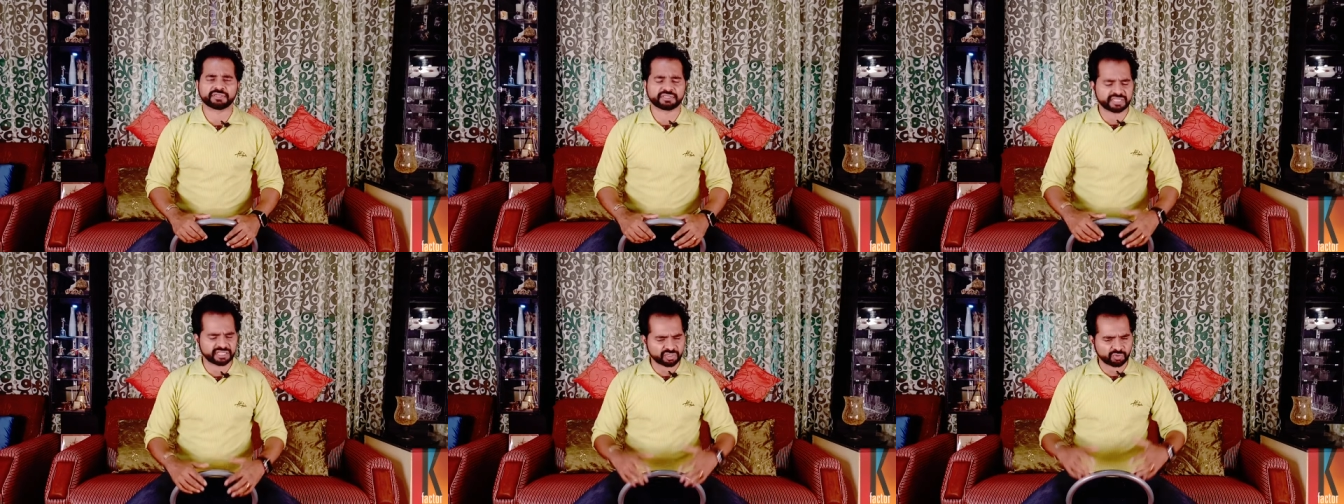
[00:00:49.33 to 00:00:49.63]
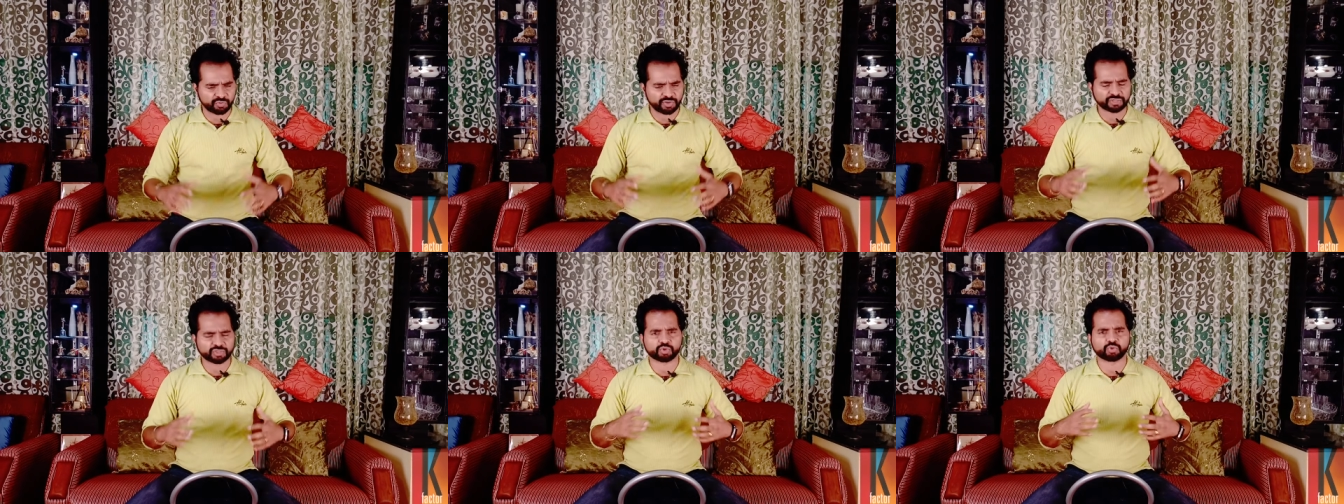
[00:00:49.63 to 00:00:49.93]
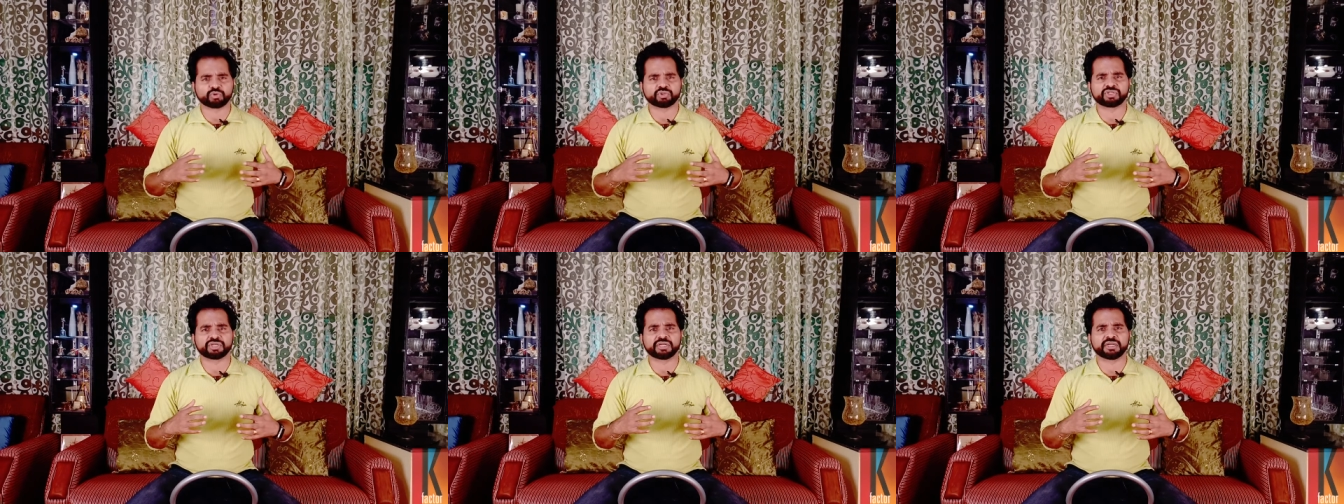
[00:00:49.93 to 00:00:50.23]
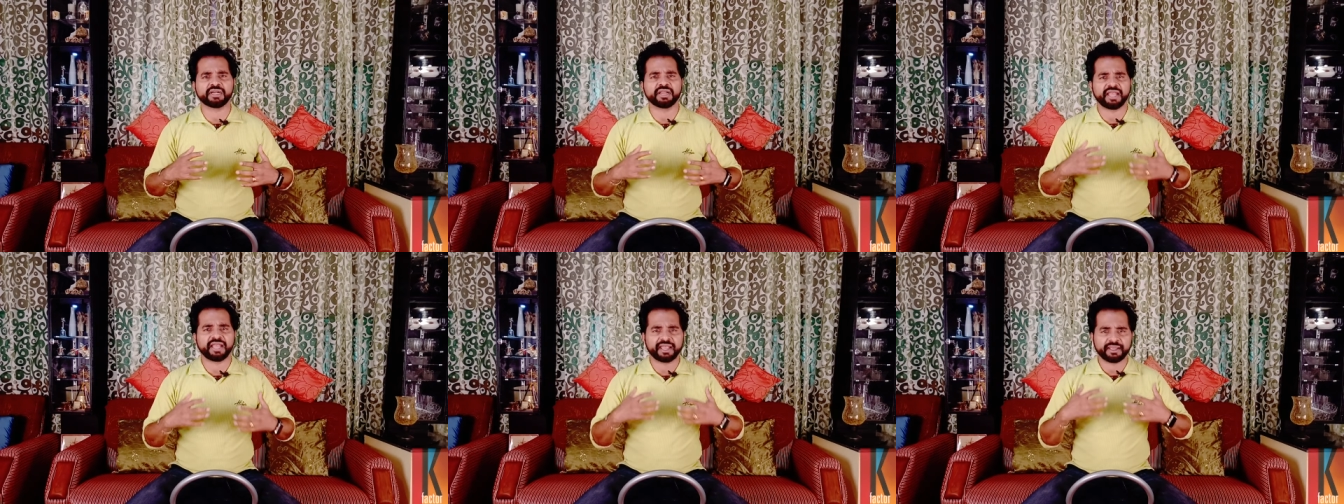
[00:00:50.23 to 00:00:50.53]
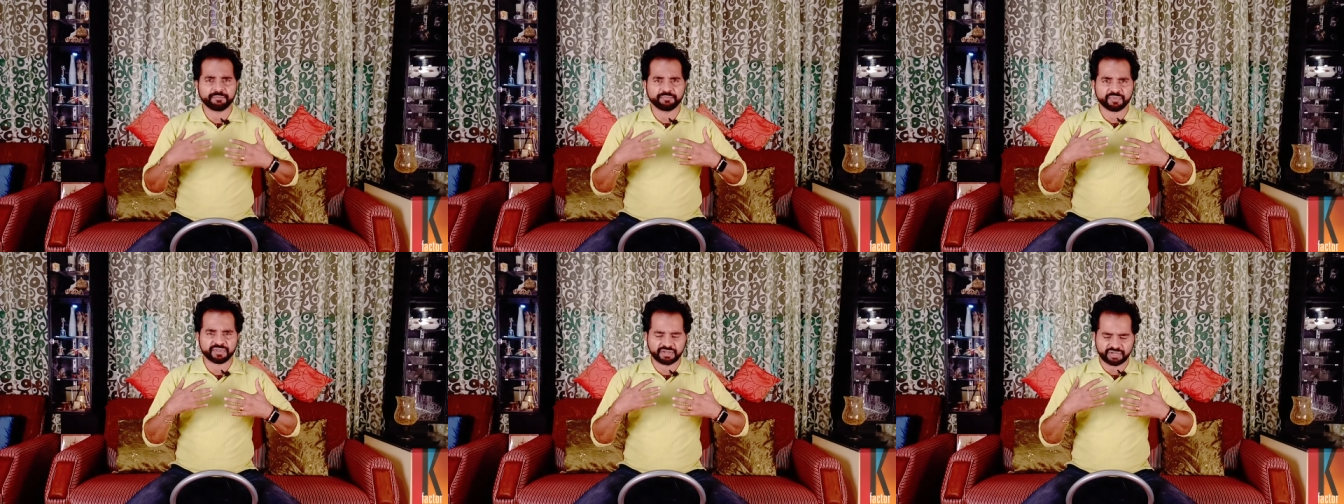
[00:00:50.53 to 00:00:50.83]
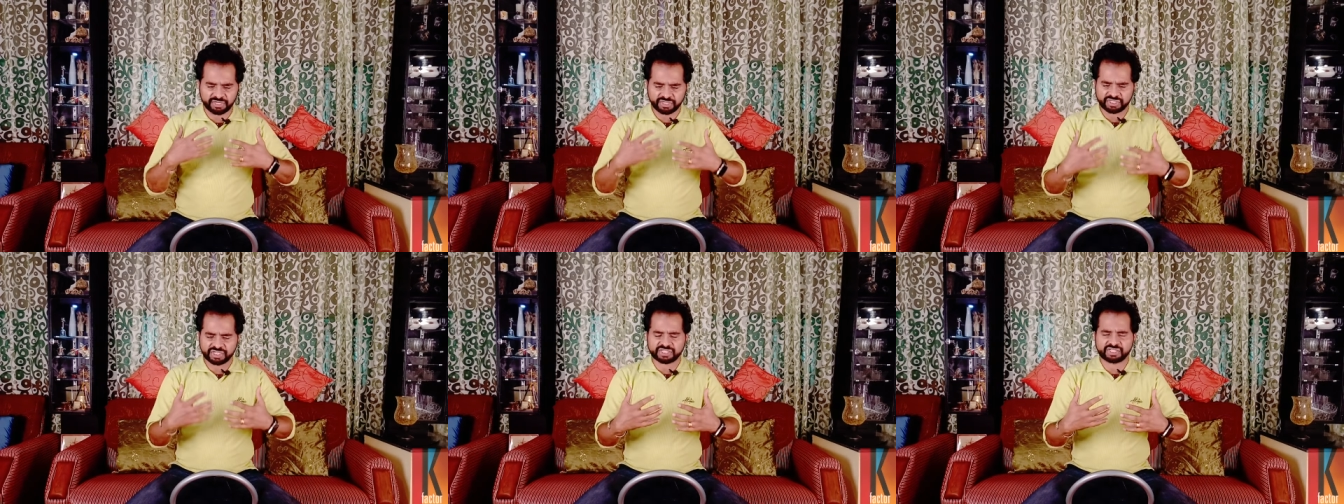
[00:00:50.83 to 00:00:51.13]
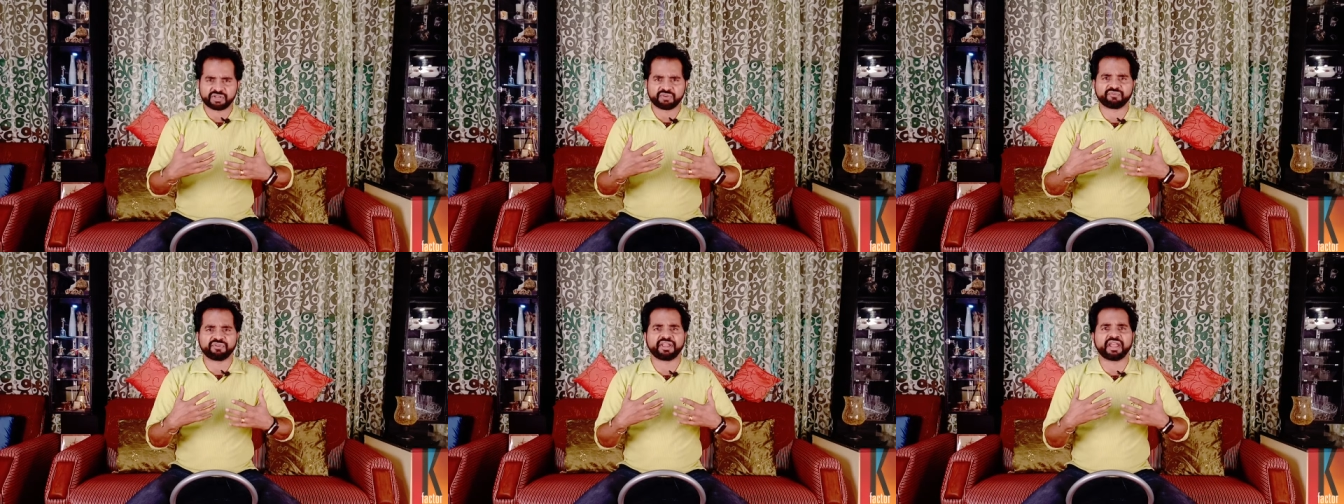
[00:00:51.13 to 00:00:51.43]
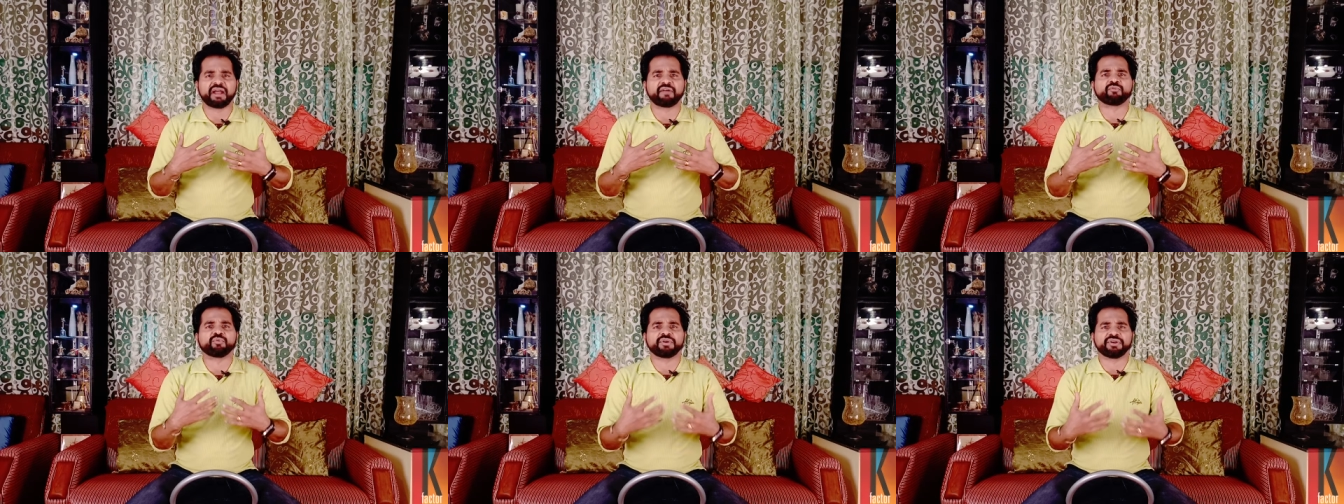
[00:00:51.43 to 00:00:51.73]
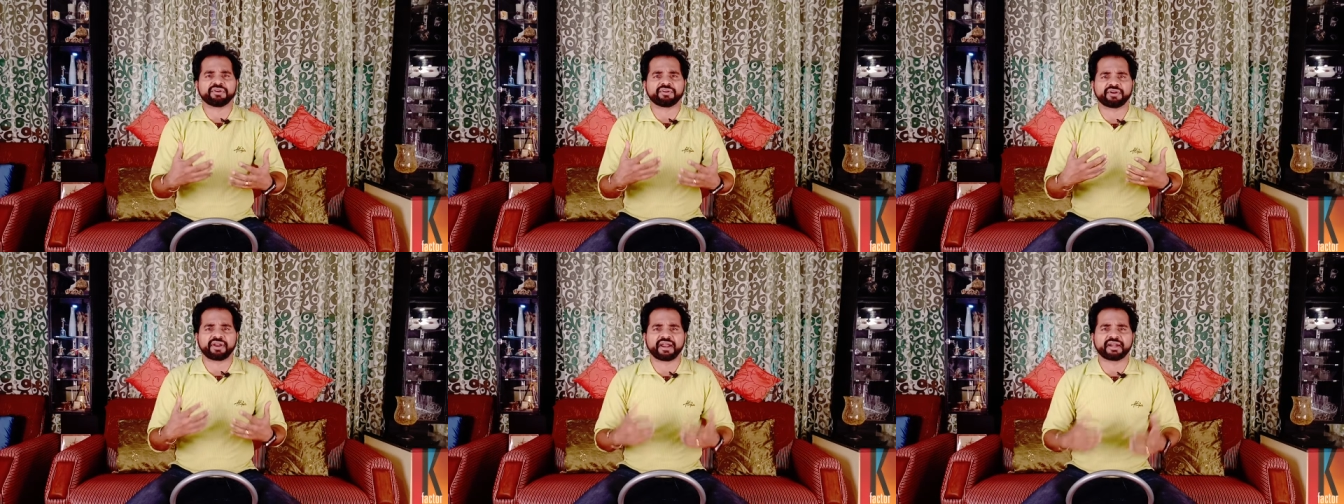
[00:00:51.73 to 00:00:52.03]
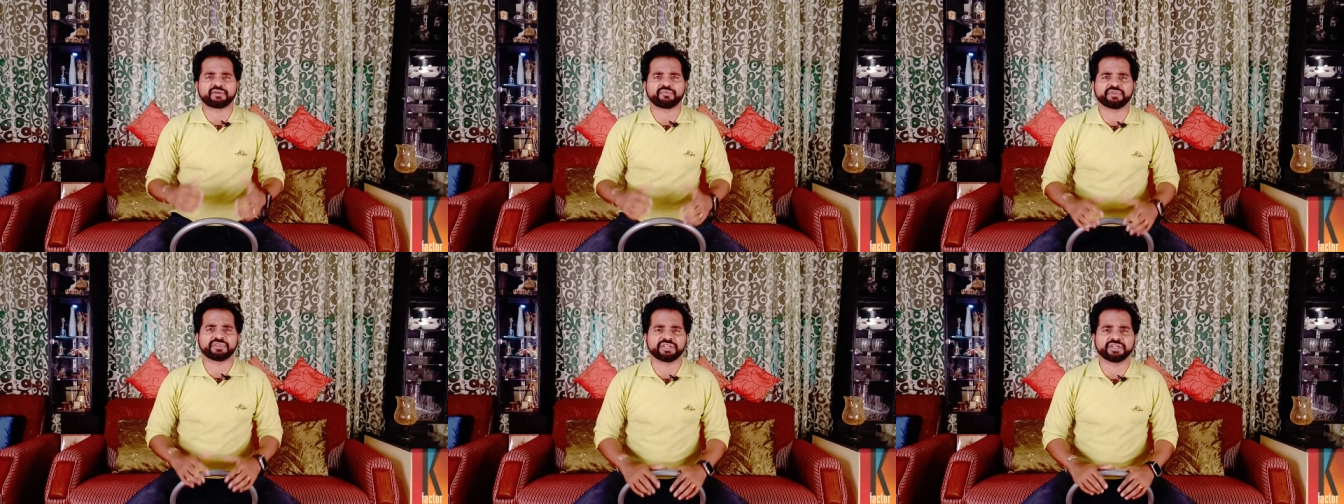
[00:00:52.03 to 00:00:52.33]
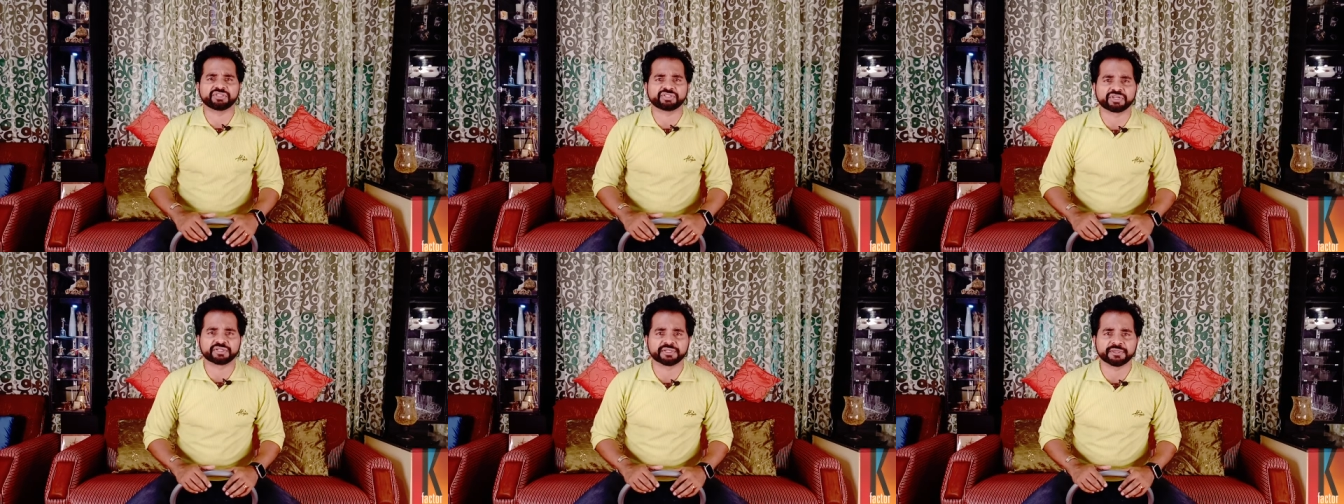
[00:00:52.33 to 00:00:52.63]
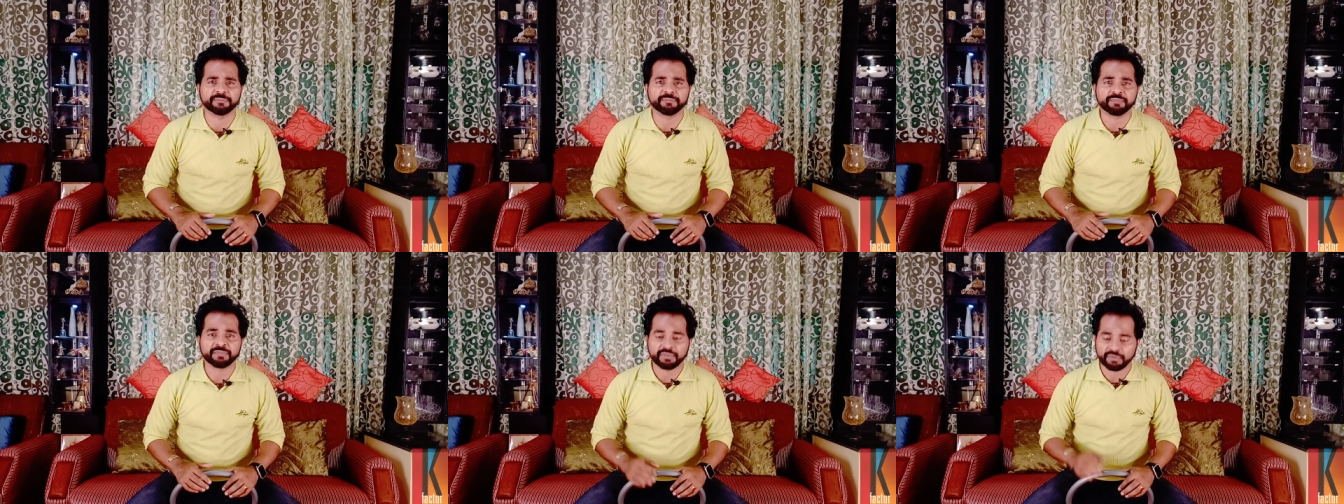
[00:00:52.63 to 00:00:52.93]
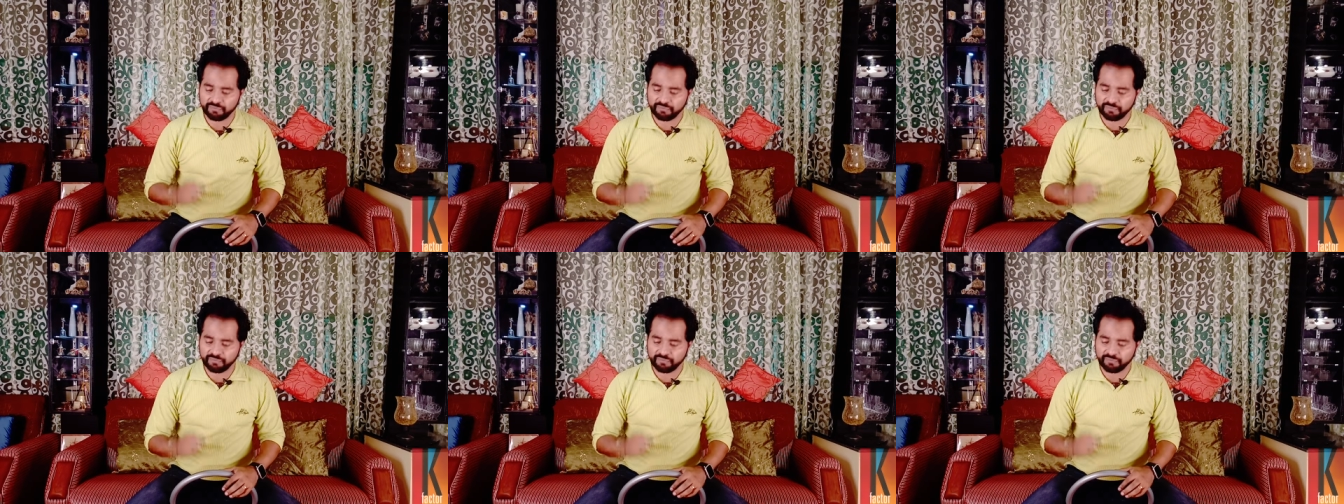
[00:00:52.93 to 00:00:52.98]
Since we are social creatures and we have to interact with each other,